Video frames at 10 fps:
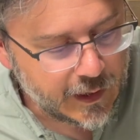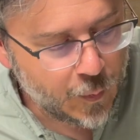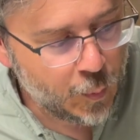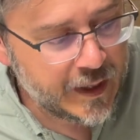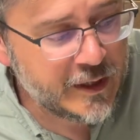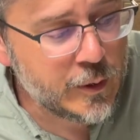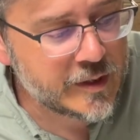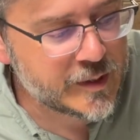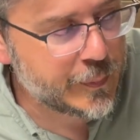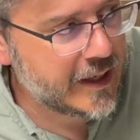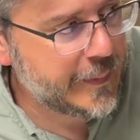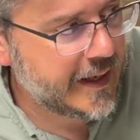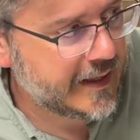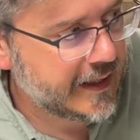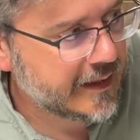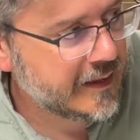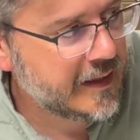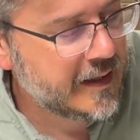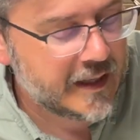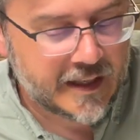when you are spray painting,
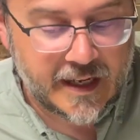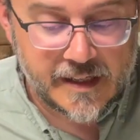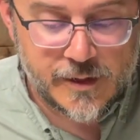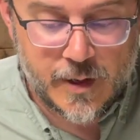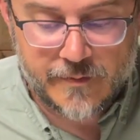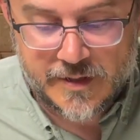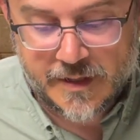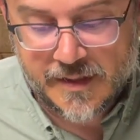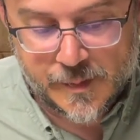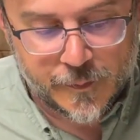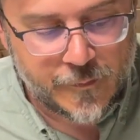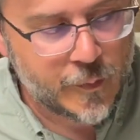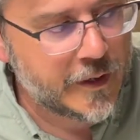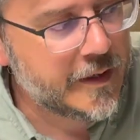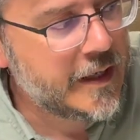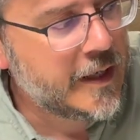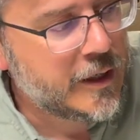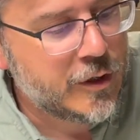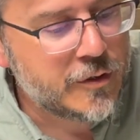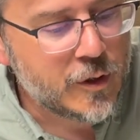in case you haven't done this before,
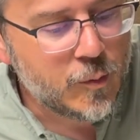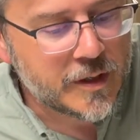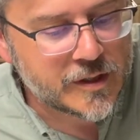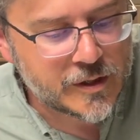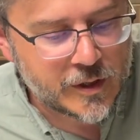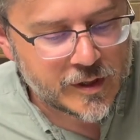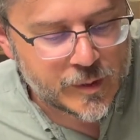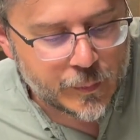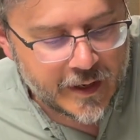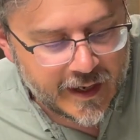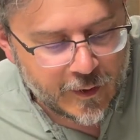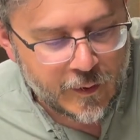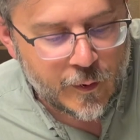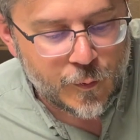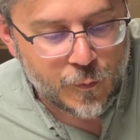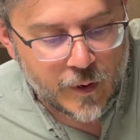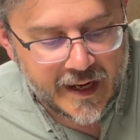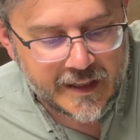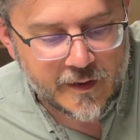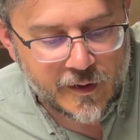you don't want to start spraying
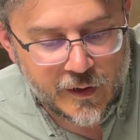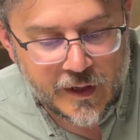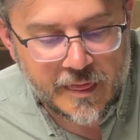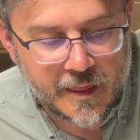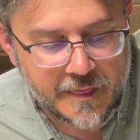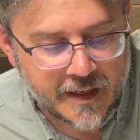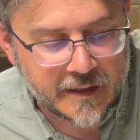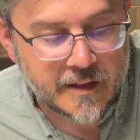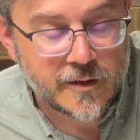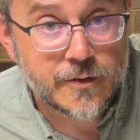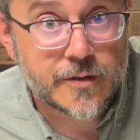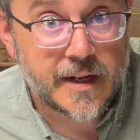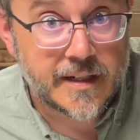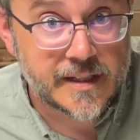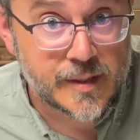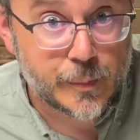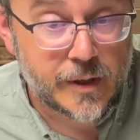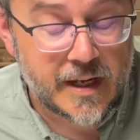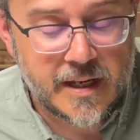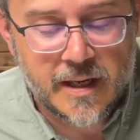right on the thing that you're trying to
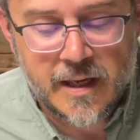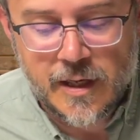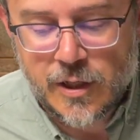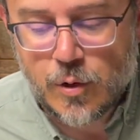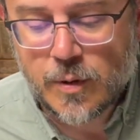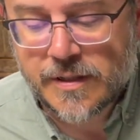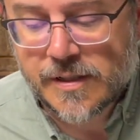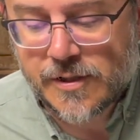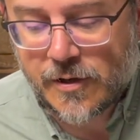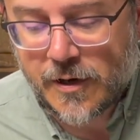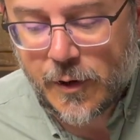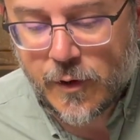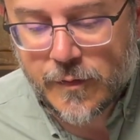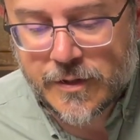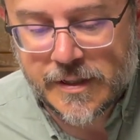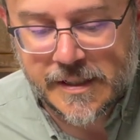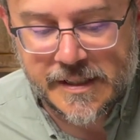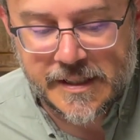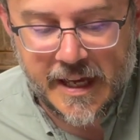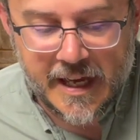spray. You want to start over to the
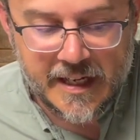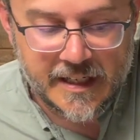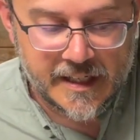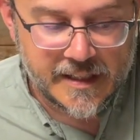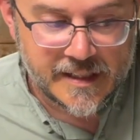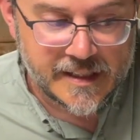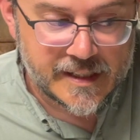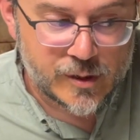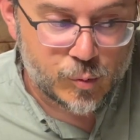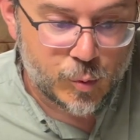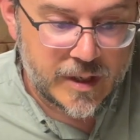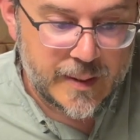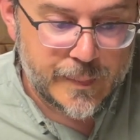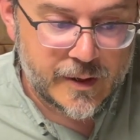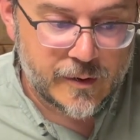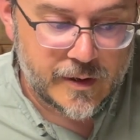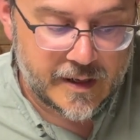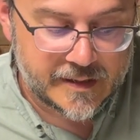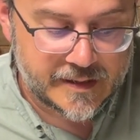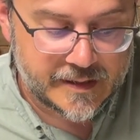side and then sweep
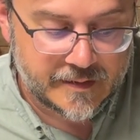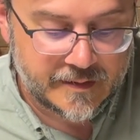across.